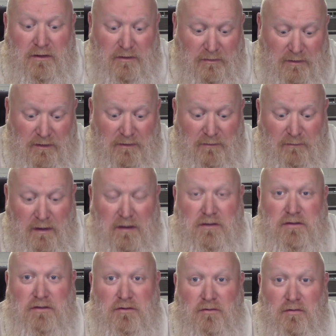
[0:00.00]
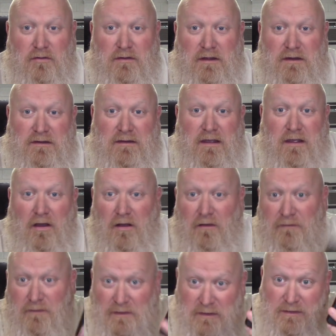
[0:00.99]
You need to make sure they stay
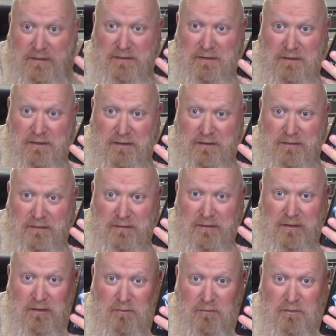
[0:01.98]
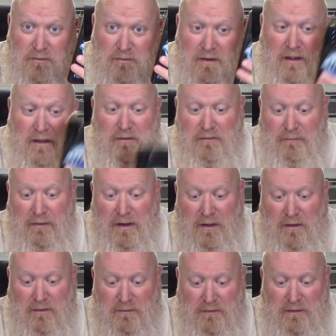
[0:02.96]
off of these things when they're out and
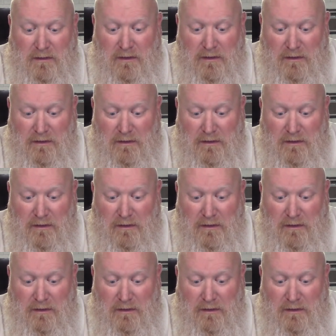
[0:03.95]
about.